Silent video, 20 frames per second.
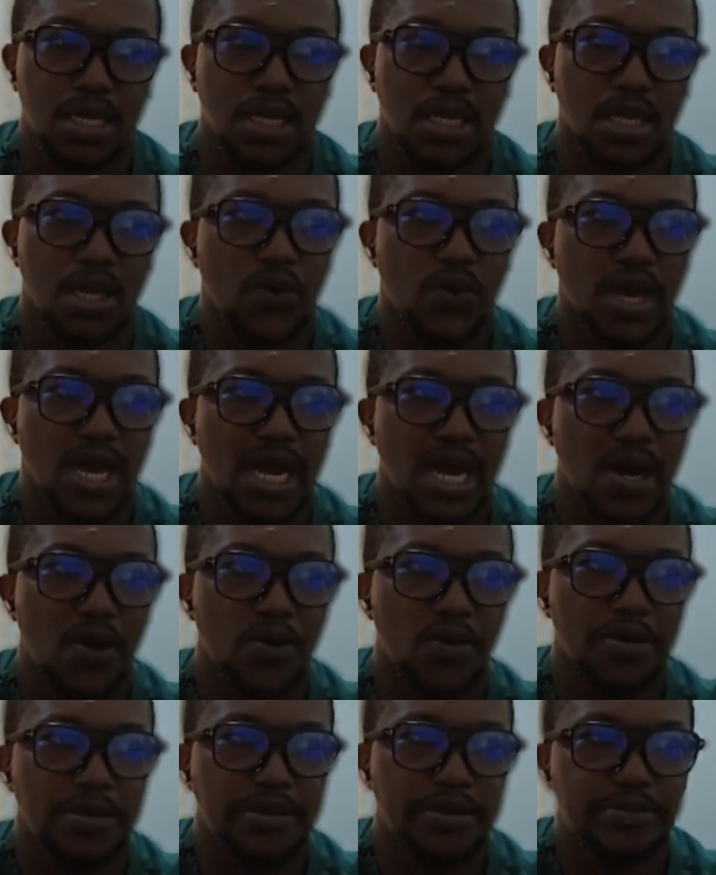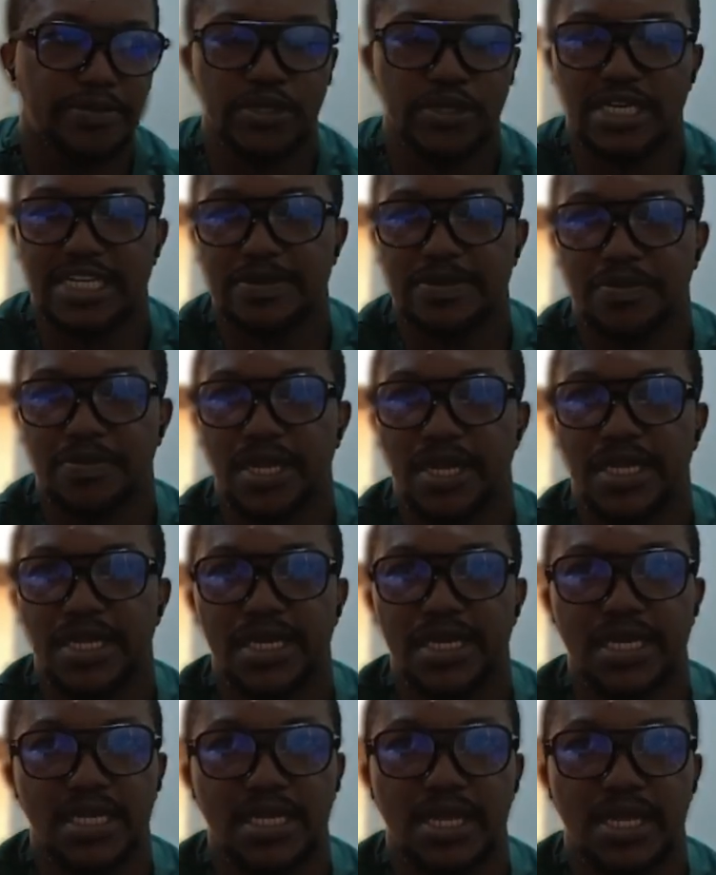where I will be
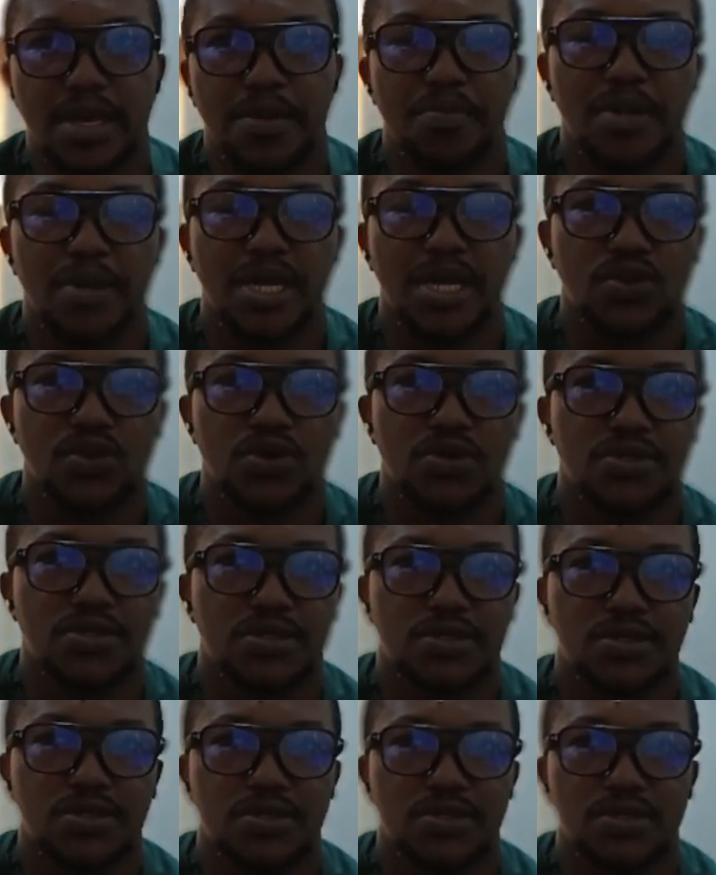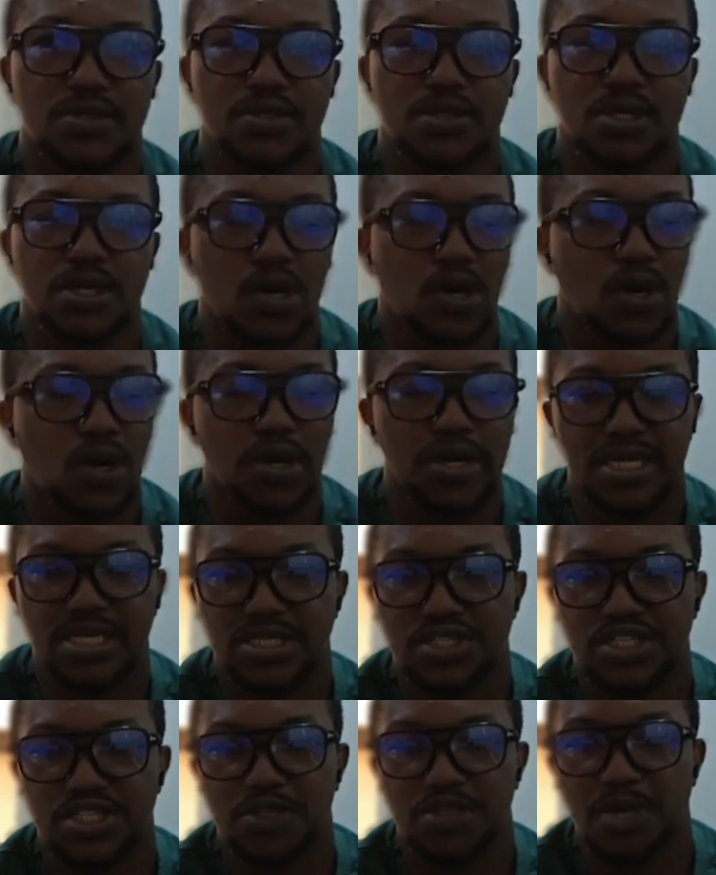explaining the methods on the
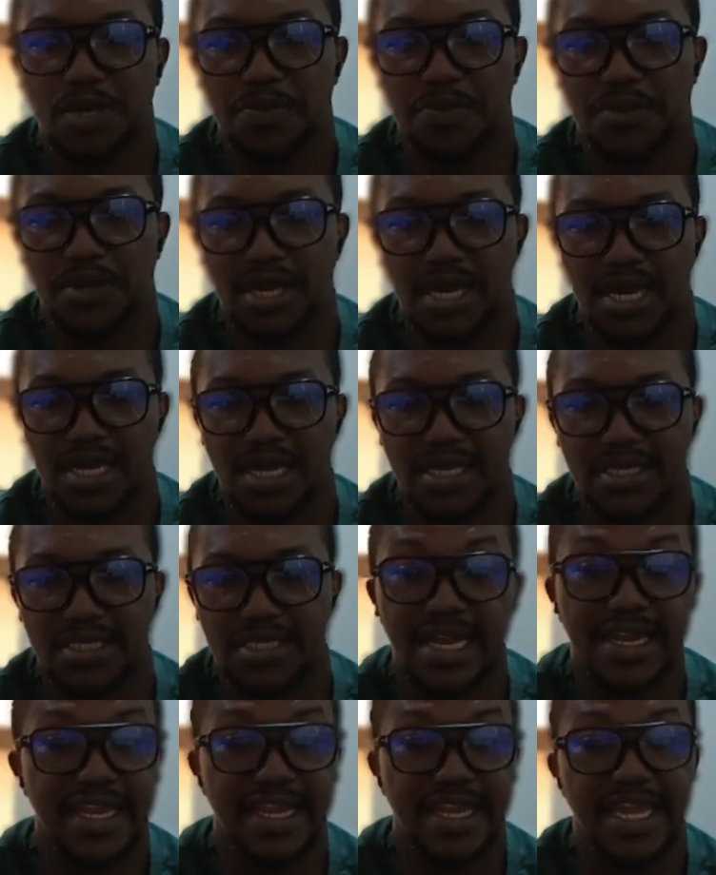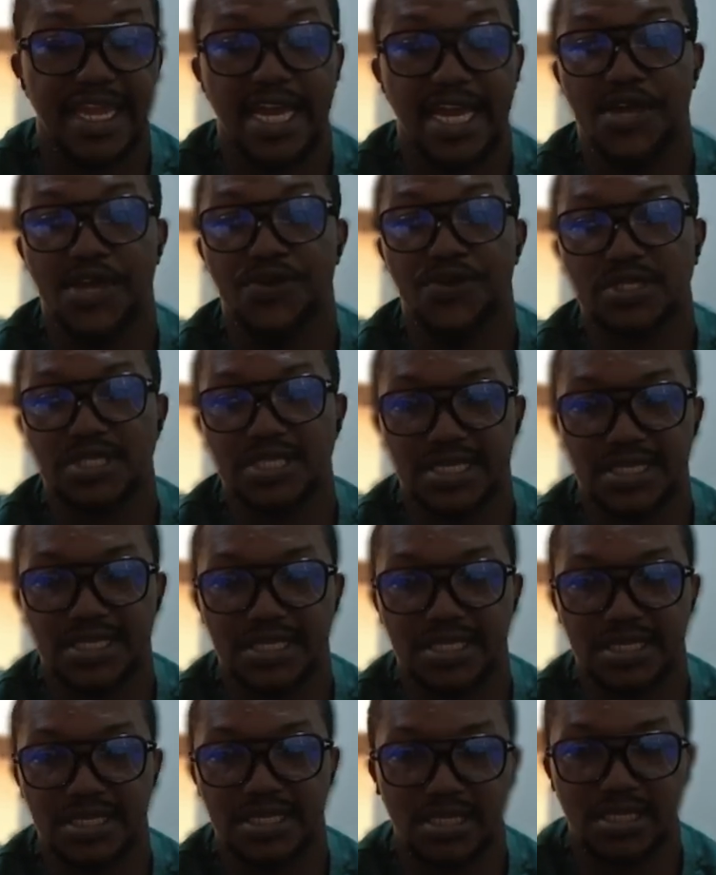Stream APIs and their use
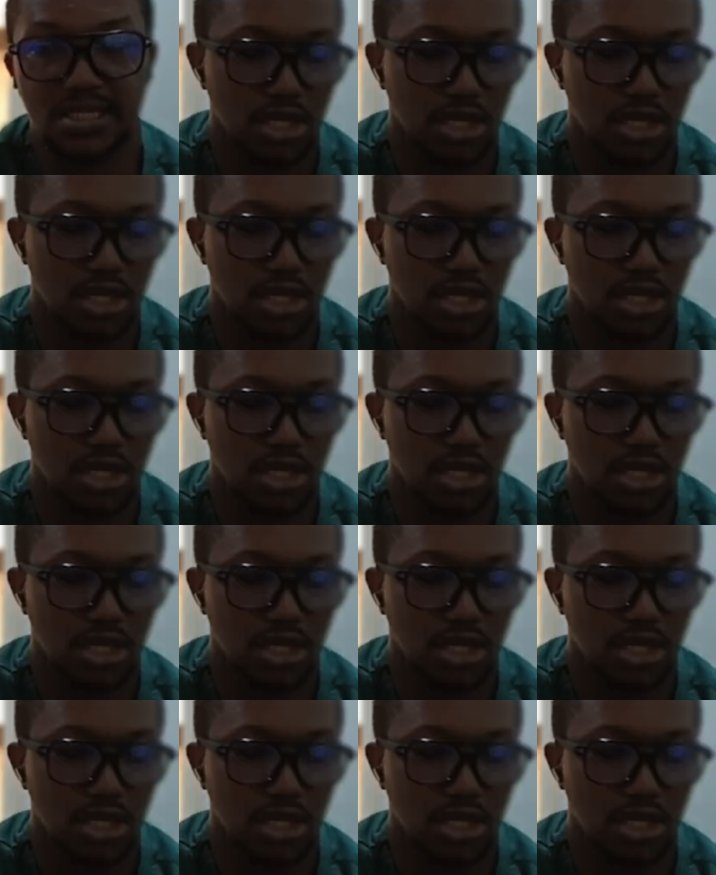cases.